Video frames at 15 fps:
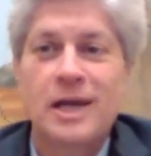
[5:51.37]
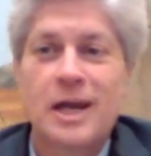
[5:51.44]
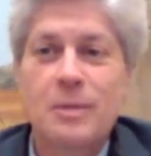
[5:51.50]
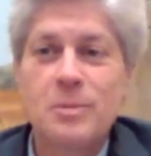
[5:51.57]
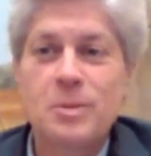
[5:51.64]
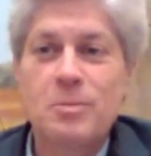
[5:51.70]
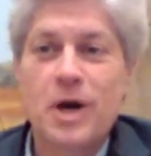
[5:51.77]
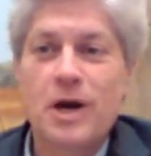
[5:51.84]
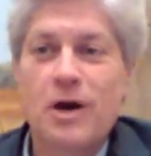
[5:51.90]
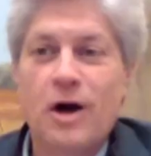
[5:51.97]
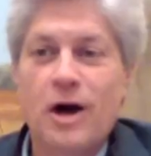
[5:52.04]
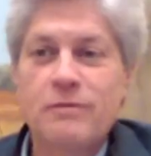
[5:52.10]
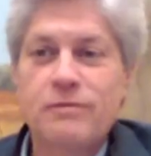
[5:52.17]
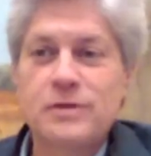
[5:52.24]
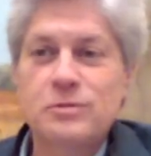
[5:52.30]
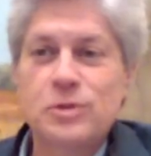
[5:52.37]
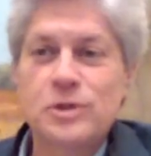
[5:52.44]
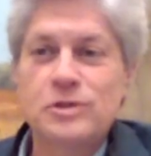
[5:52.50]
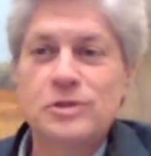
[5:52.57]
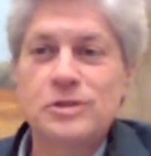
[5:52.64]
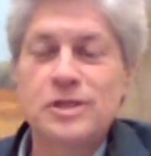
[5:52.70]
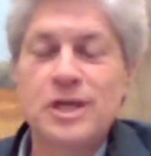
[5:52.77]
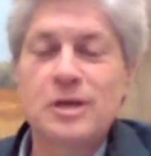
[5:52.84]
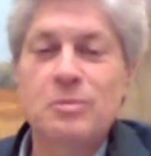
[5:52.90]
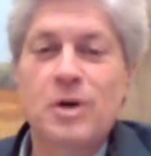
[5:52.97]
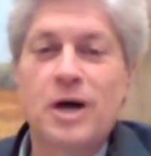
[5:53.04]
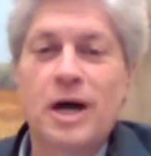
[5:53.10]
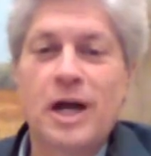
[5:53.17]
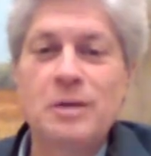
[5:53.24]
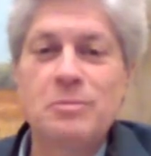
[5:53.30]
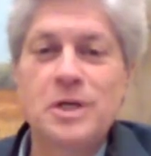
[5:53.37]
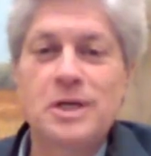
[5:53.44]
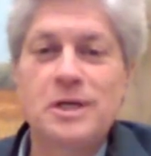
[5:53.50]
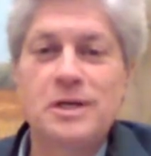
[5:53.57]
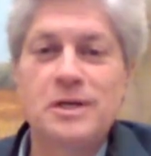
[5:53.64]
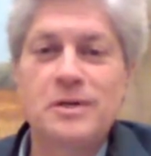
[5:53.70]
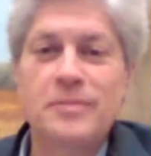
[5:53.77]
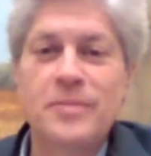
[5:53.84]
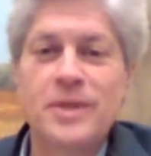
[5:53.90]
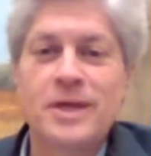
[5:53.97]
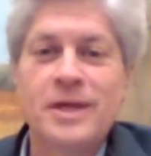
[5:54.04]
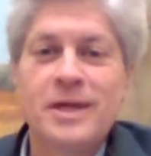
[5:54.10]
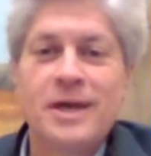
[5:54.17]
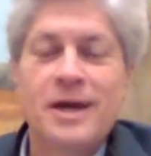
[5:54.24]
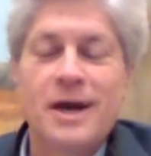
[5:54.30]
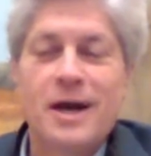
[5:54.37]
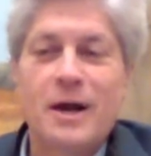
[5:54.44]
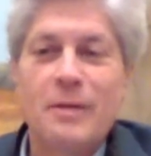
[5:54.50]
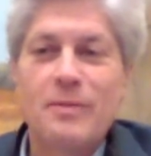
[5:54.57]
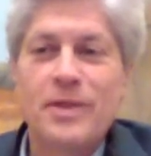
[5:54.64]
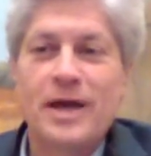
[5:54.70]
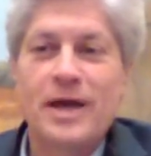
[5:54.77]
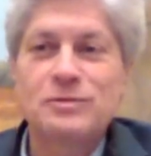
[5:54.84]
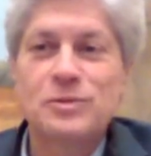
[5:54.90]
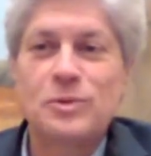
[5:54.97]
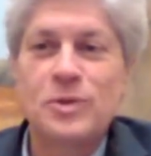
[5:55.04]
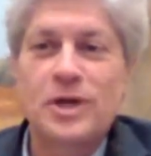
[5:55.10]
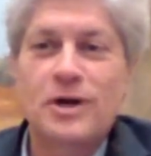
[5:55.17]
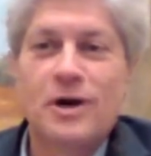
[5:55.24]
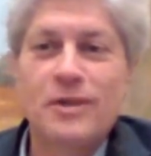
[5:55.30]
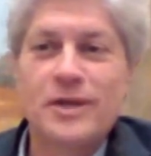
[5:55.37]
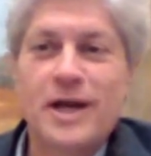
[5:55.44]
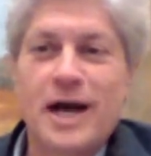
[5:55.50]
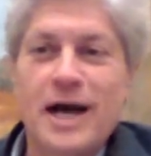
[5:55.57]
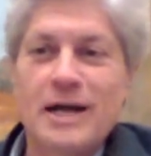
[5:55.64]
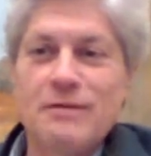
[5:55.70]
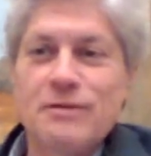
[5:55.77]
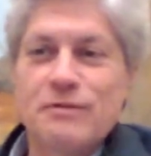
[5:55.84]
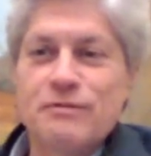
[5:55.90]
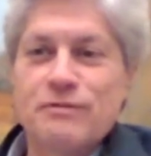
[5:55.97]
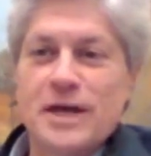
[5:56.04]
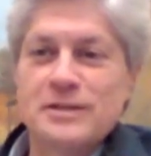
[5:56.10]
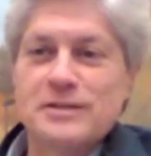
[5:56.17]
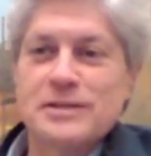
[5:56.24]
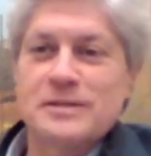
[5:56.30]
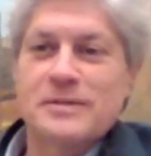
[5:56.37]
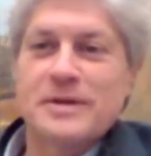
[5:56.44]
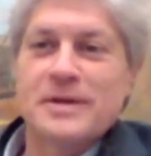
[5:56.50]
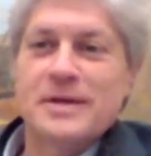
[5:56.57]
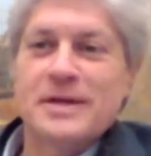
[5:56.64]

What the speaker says: Again, I'm in my office. What you're seeing behind me here, that's what we call the eye of the pheasant.